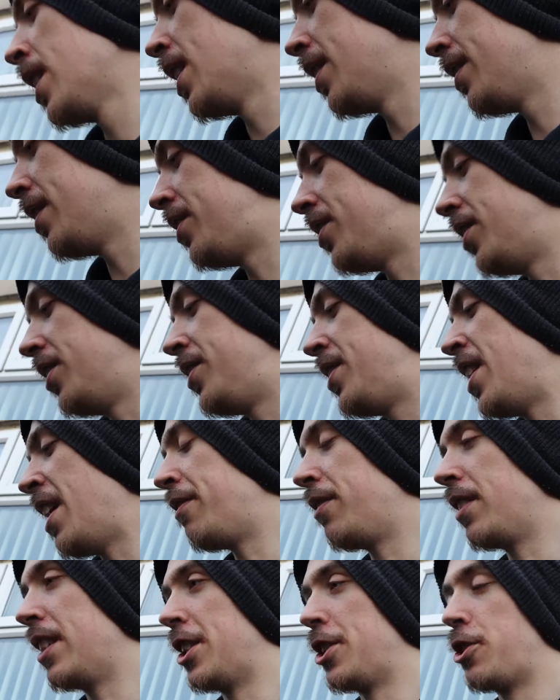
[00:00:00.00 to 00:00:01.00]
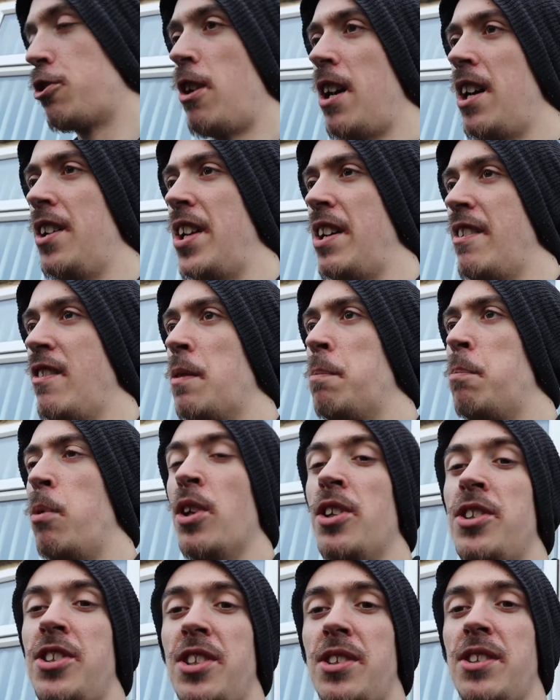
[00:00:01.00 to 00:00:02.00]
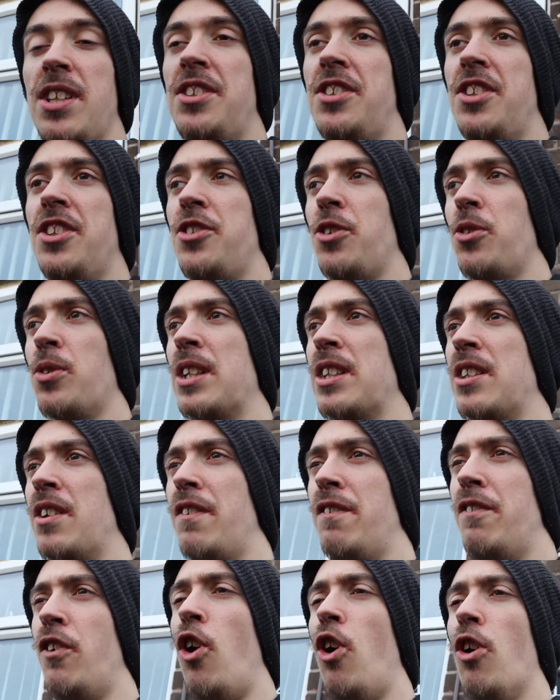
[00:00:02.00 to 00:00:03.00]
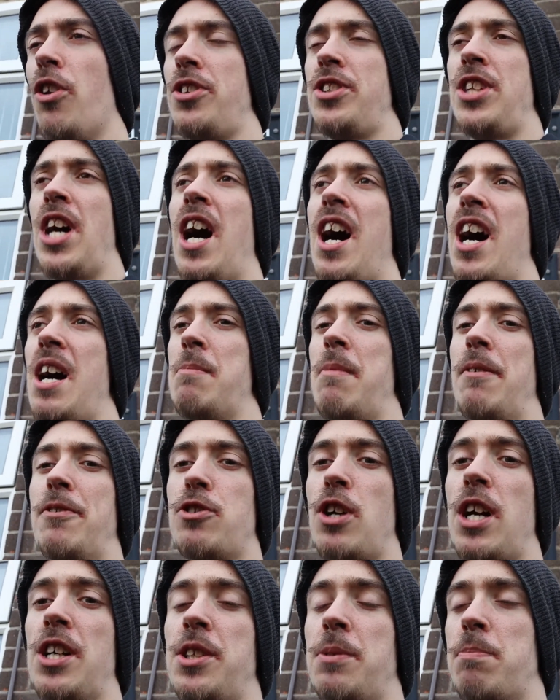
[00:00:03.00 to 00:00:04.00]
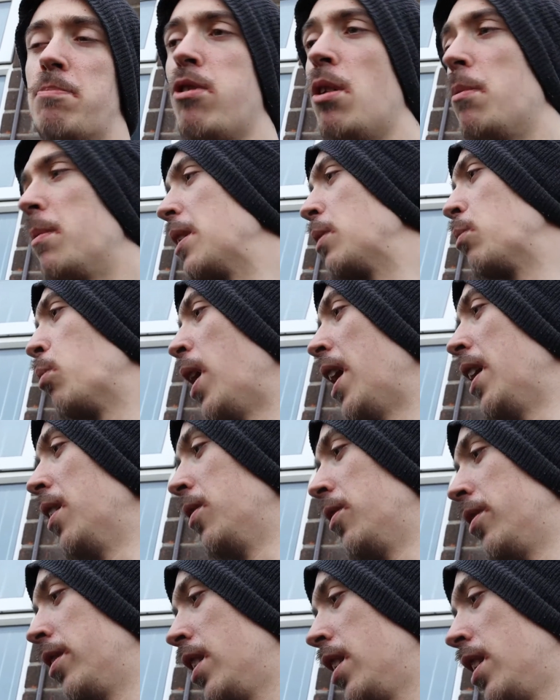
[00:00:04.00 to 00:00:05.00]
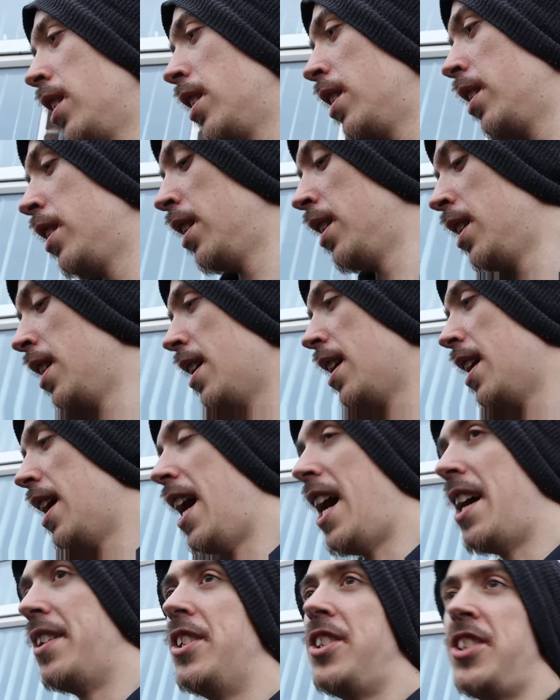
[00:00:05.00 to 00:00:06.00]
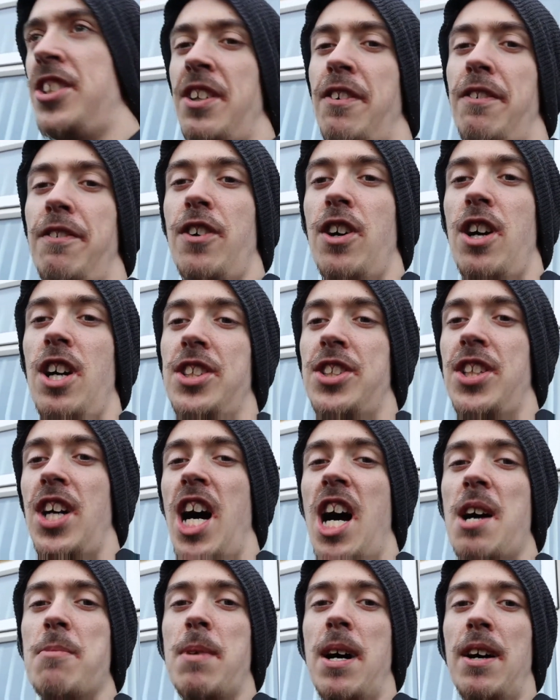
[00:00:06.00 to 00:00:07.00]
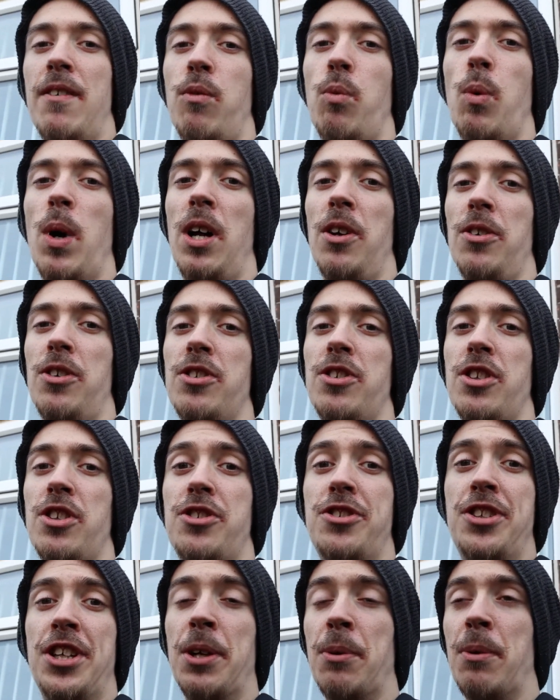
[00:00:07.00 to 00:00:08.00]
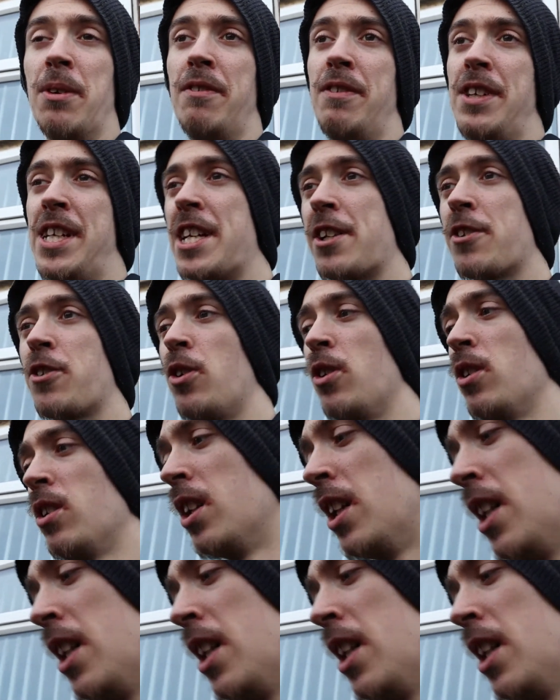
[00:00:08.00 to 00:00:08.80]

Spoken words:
This is definitely a trial and error, but this is only the 4th time I've tried to properly weld, and this is the first time I've welded to a vehicle.